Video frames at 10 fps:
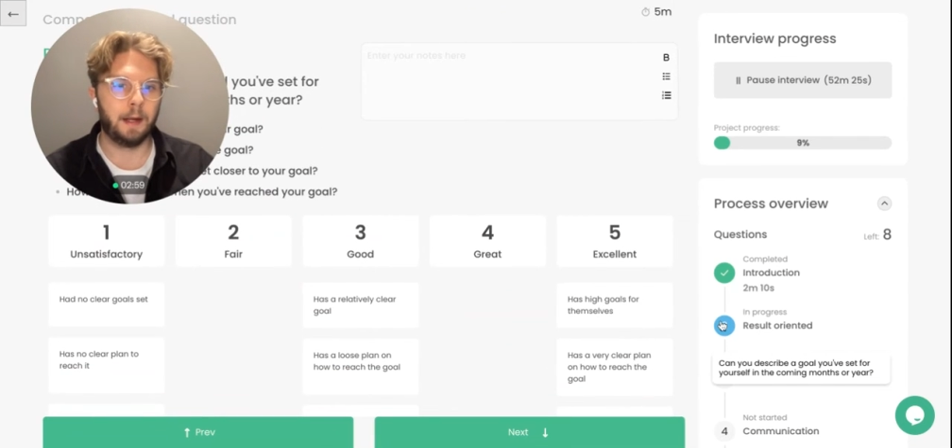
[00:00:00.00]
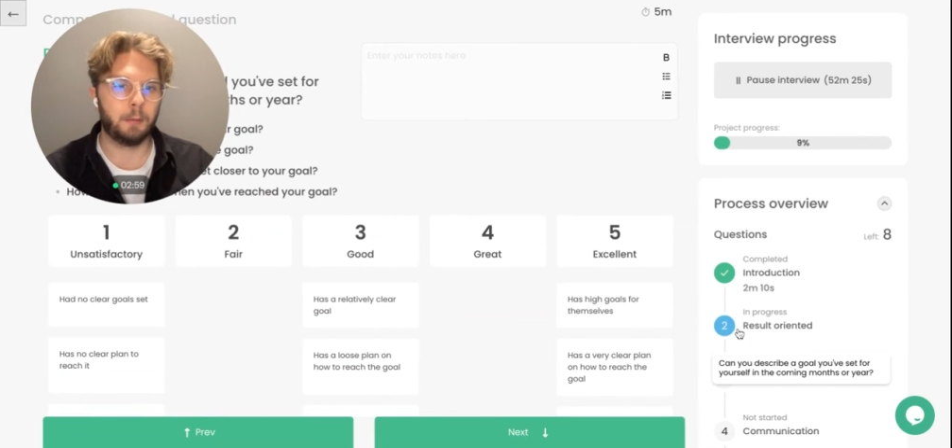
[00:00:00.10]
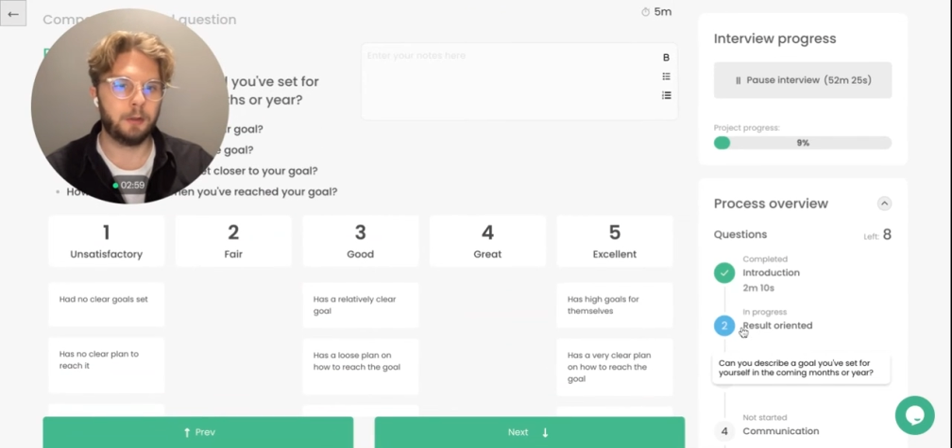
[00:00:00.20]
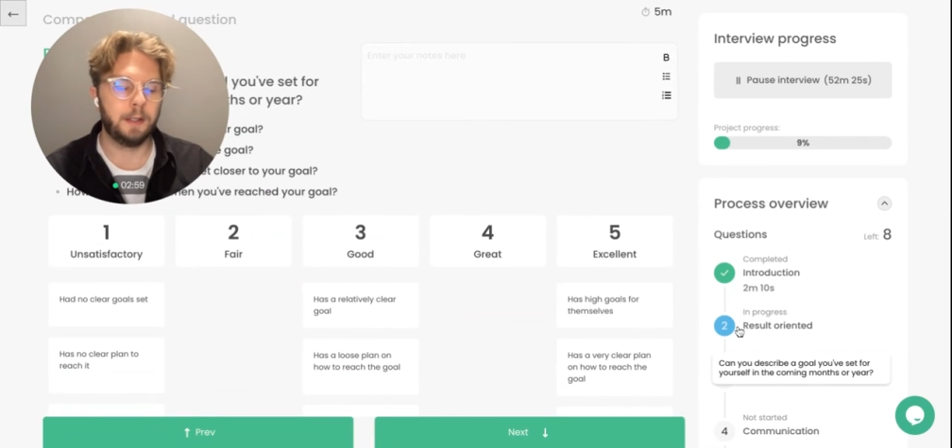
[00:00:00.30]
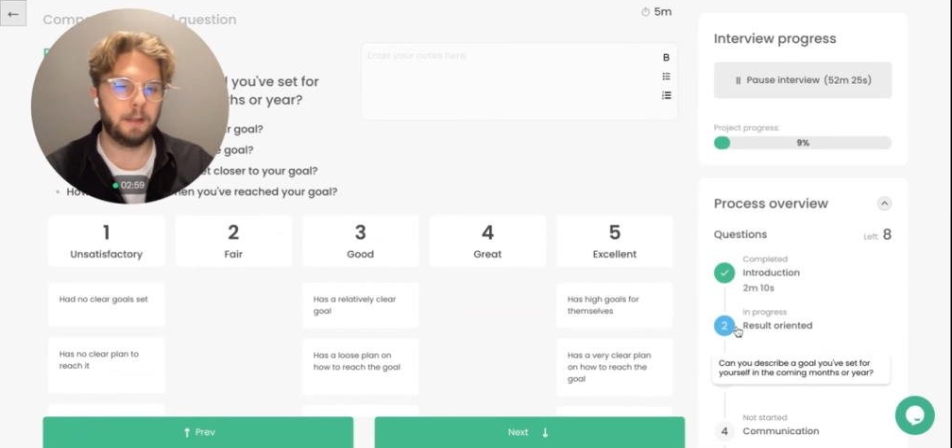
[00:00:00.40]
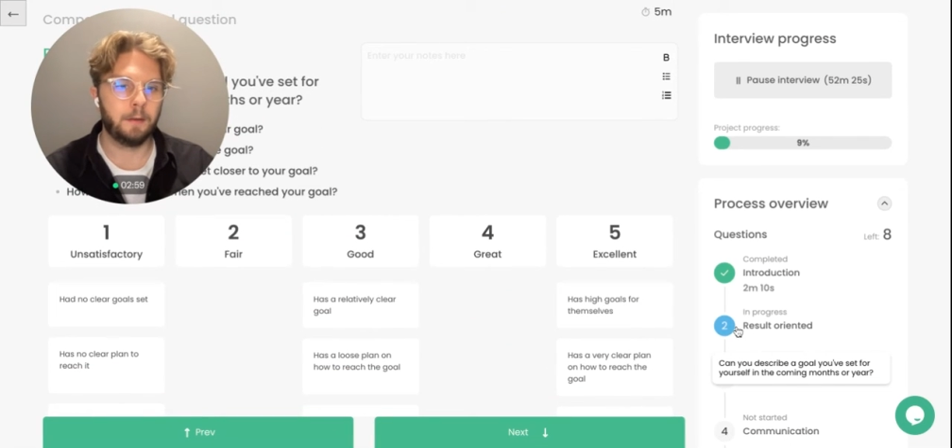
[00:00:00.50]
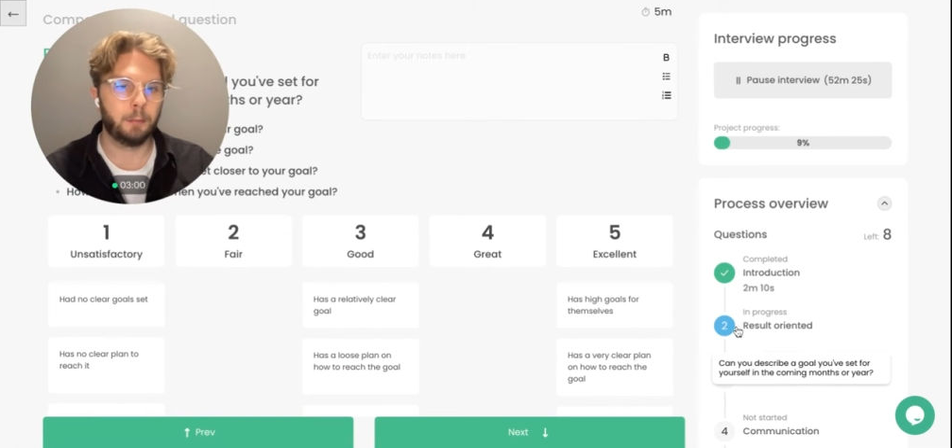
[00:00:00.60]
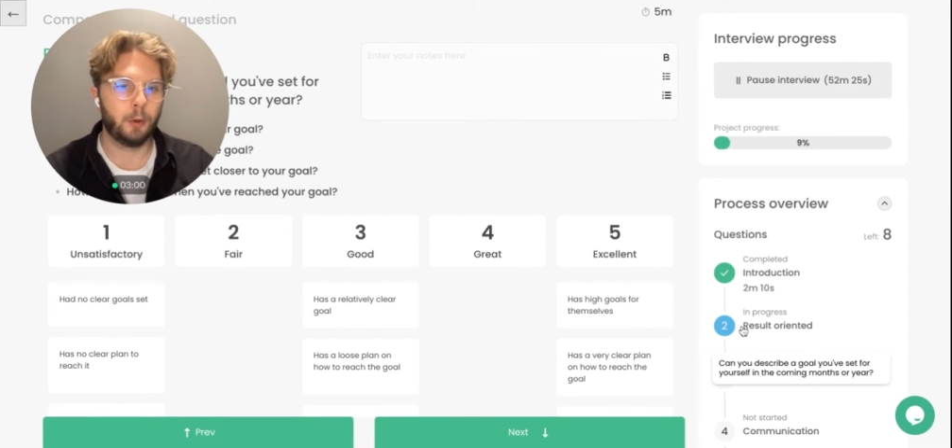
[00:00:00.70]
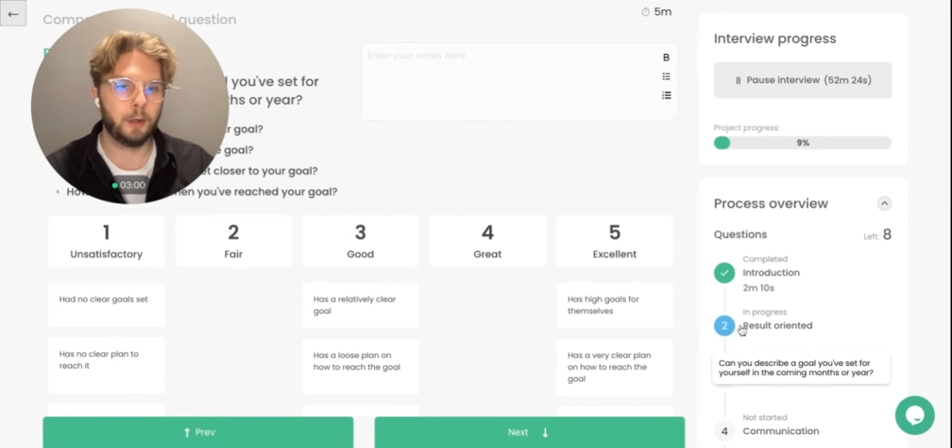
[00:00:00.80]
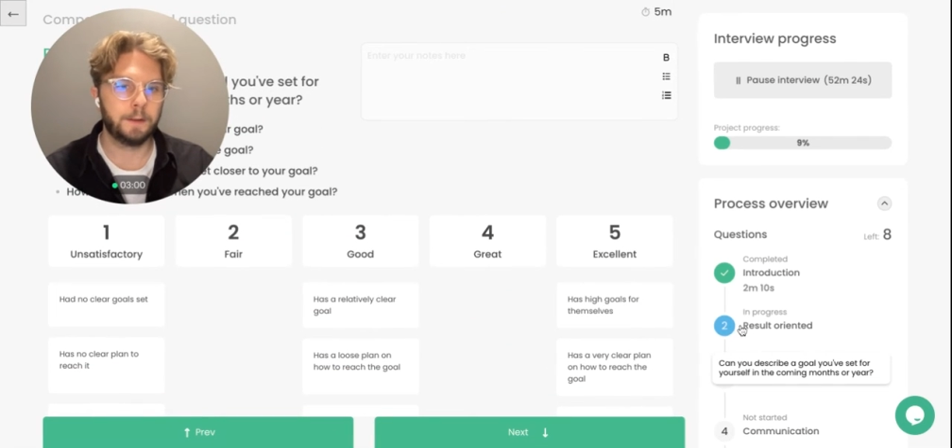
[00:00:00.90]
and now we see it's
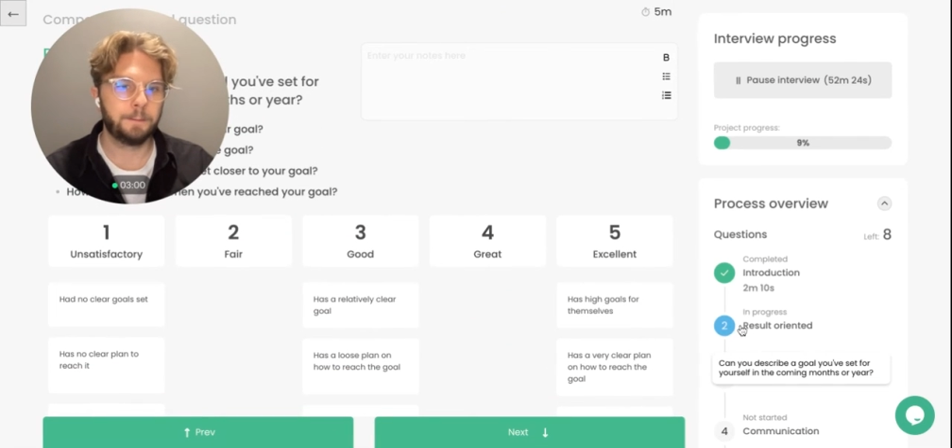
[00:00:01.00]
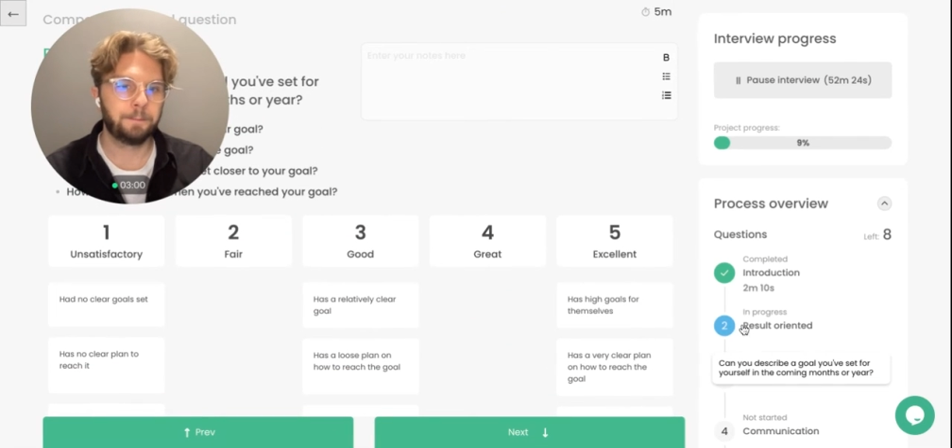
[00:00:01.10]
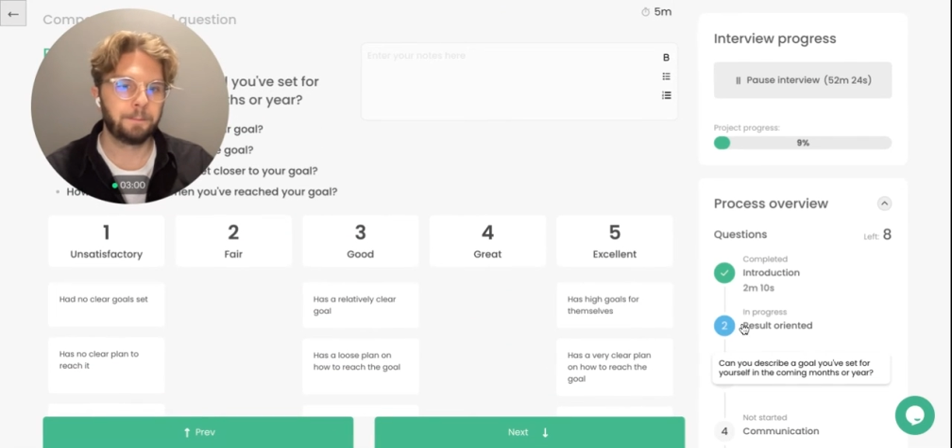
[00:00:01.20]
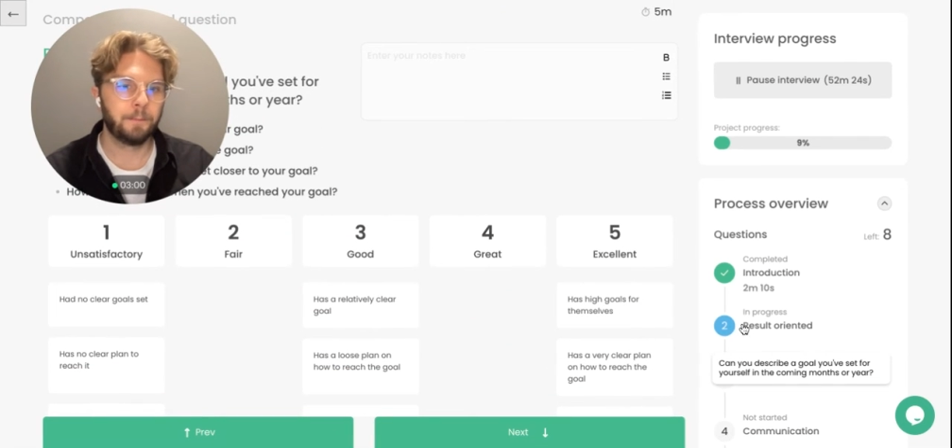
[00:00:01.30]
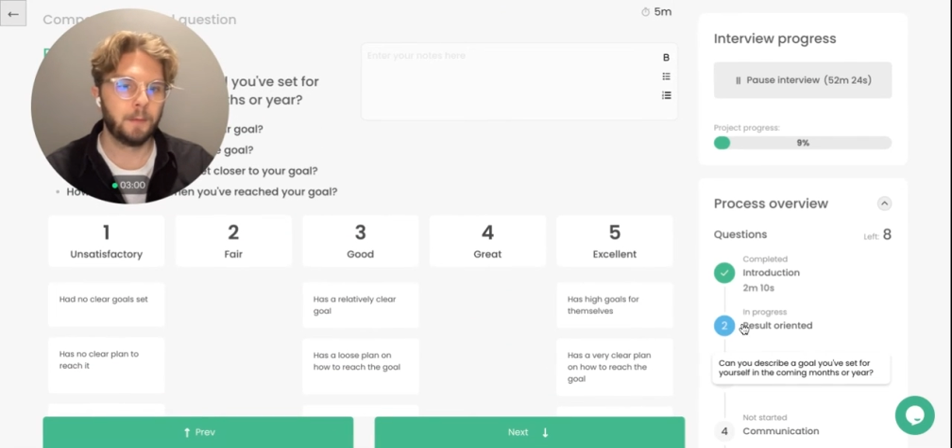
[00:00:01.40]
in progress.